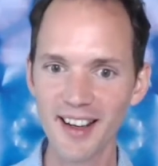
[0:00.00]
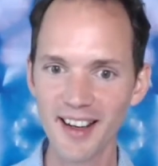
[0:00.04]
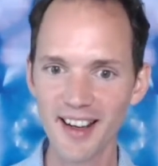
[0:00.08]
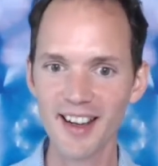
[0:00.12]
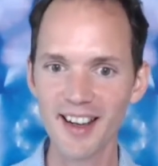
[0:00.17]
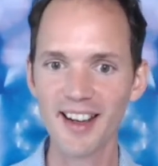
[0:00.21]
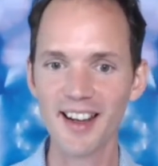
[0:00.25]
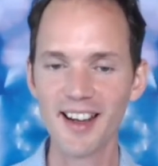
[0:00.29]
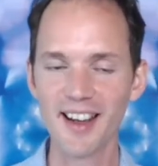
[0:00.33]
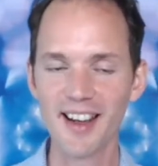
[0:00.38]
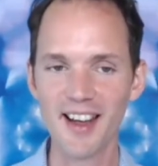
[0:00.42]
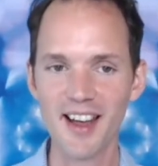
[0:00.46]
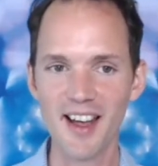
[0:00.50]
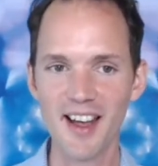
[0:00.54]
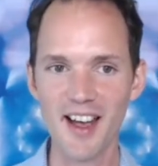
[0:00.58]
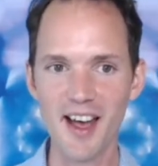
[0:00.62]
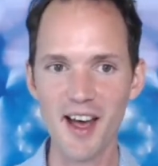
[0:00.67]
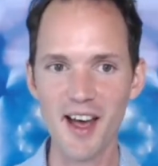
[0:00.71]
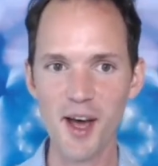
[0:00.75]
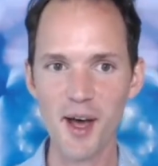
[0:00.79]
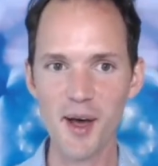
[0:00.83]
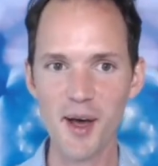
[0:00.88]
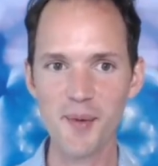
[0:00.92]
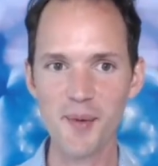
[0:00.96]
Uh-huh.
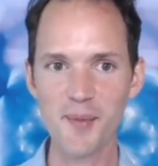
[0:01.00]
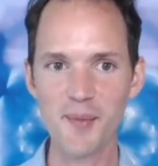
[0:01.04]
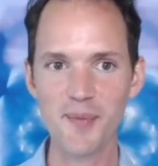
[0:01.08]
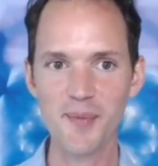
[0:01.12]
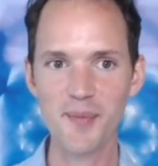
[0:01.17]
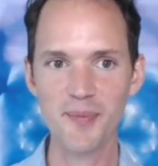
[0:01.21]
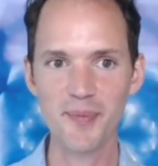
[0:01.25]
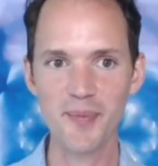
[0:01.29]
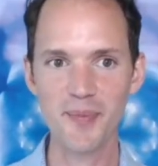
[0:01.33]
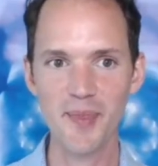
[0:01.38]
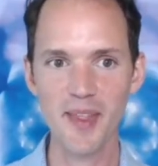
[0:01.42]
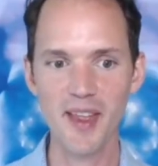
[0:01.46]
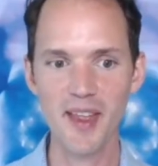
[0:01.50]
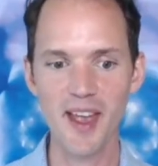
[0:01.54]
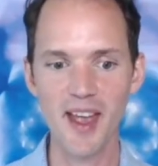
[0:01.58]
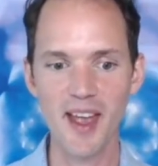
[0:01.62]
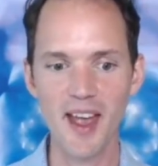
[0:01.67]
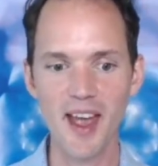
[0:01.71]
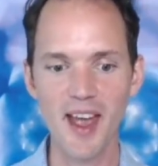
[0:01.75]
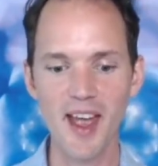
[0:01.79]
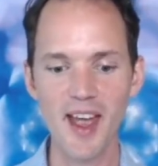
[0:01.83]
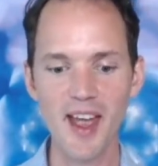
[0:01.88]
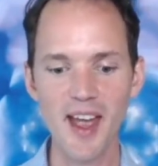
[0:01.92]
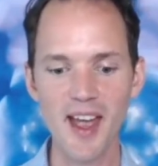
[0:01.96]
Uh,
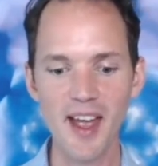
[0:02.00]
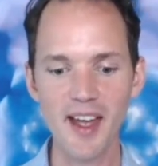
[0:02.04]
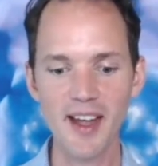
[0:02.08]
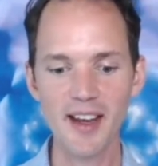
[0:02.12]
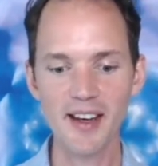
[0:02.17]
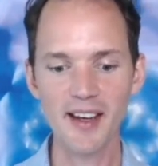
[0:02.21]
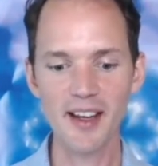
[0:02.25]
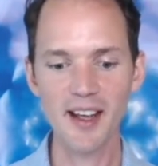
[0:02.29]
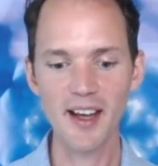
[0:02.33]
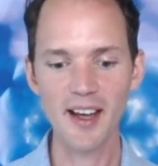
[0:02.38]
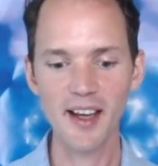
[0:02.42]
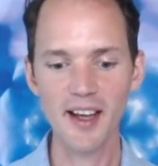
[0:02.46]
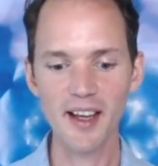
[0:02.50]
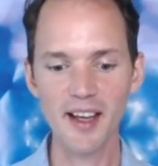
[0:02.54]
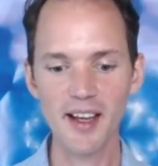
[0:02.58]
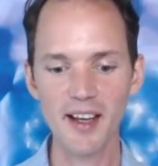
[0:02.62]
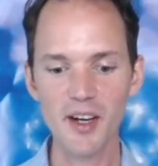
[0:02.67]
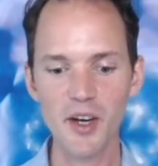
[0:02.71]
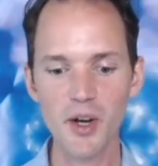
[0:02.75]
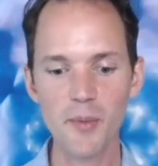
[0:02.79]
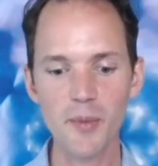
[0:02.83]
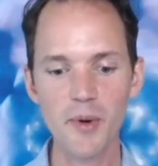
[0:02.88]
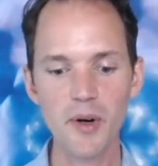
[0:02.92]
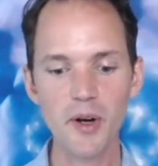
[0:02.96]
and, you
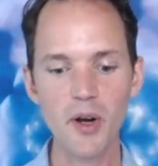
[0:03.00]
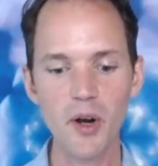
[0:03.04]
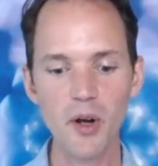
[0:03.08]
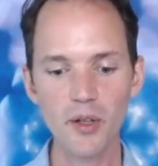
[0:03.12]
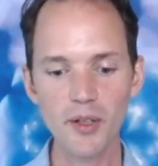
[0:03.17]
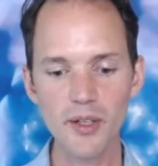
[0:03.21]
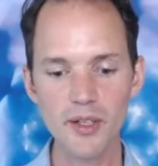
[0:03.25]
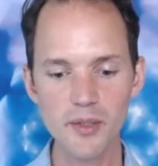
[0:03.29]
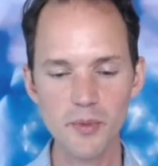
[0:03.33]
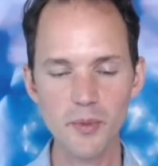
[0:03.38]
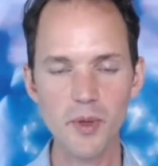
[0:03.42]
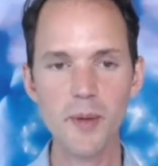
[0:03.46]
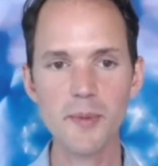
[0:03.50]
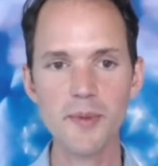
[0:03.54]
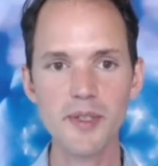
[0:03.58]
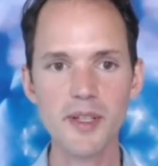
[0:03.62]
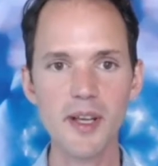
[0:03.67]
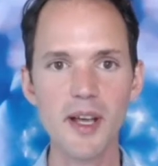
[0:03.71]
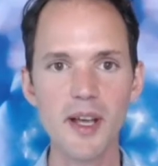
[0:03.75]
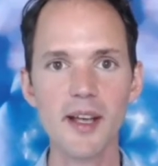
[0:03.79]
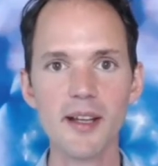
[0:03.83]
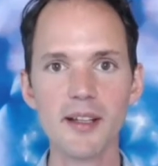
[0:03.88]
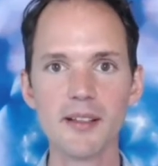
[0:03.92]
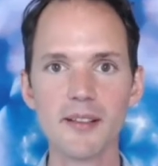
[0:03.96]
know, Mercola's
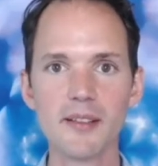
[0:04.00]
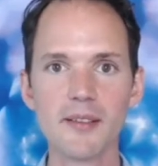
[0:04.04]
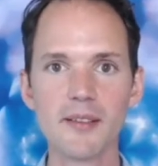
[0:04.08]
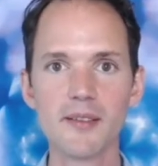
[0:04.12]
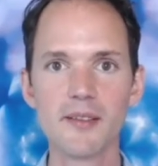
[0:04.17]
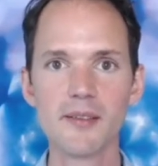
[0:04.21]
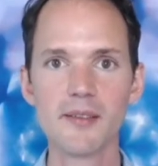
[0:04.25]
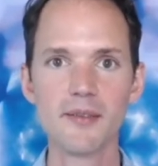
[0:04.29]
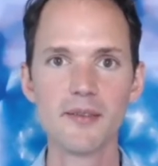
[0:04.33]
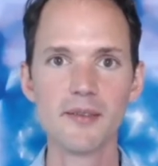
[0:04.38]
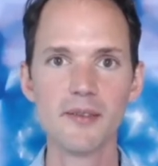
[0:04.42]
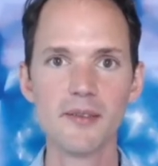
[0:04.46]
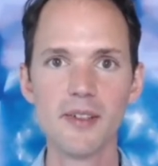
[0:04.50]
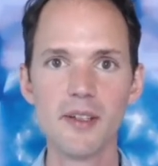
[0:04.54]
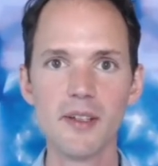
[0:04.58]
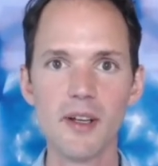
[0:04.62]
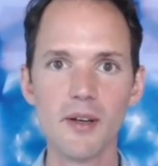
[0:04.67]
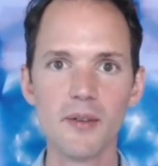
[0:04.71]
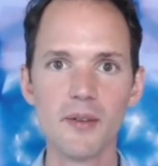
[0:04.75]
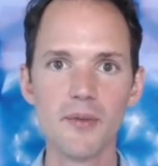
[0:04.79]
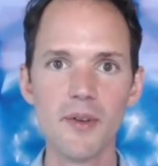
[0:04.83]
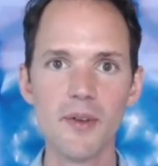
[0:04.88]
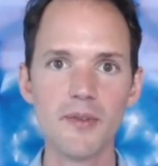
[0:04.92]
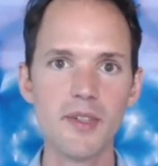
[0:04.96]
website, you know,
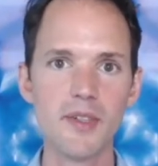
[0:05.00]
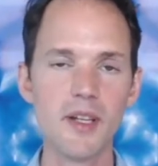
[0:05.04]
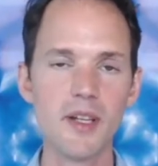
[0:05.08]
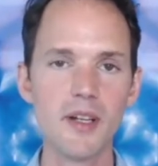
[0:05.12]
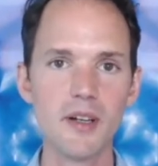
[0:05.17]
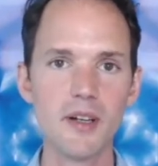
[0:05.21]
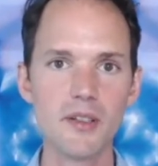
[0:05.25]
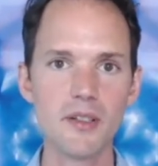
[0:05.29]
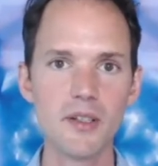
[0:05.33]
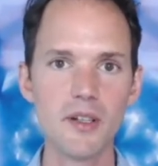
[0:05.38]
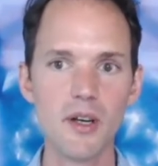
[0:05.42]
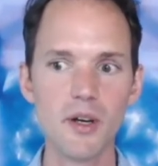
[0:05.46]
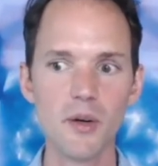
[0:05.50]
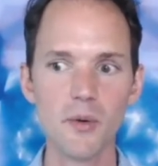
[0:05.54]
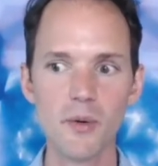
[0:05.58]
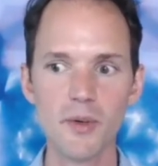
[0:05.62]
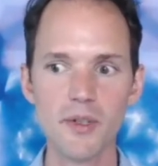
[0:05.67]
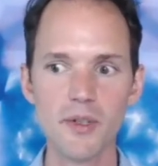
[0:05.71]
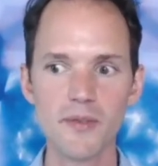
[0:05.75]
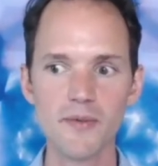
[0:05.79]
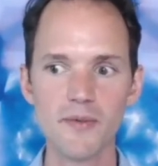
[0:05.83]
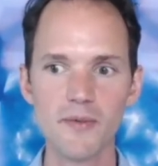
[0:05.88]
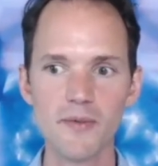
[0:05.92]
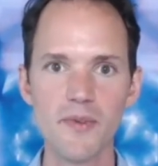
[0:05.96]
15 years ago
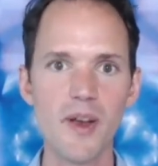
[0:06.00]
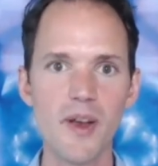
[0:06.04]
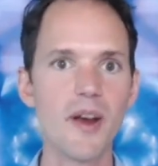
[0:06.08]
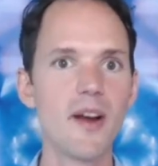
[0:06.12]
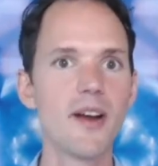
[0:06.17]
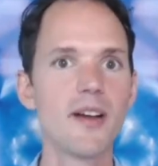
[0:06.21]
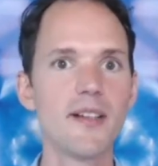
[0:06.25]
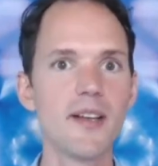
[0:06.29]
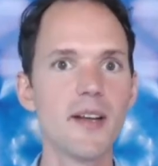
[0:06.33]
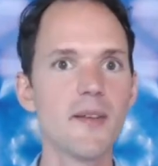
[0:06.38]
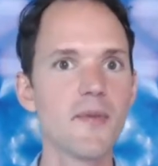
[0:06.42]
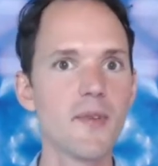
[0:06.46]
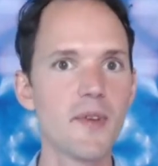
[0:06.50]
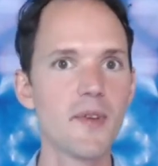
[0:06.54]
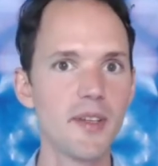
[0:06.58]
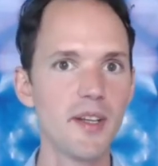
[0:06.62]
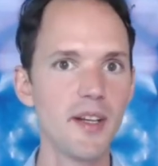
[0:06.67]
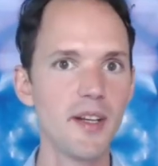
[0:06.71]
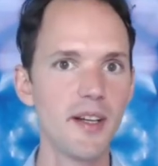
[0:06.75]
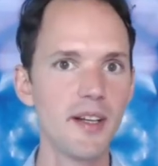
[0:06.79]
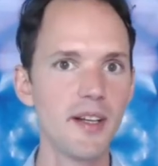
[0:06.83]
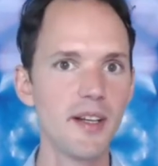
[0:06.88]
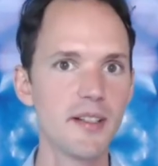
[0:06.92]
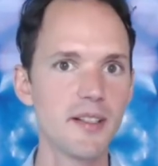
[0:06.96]
was very different than
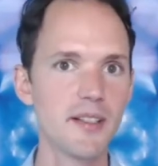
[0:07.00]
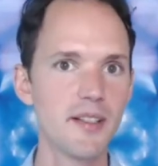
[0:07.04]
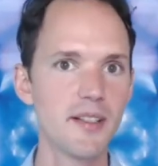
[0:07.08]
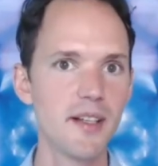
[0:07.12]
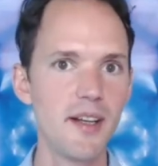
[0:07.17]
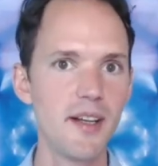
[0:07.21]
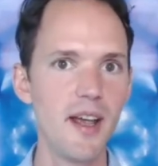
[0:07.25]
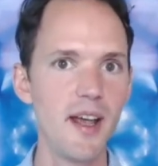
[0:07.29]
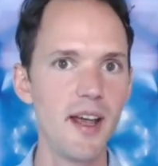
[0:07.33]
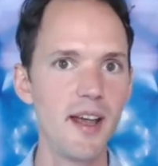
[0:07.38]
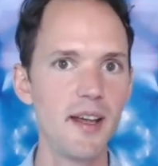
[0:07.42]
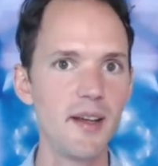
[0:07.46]
it is today.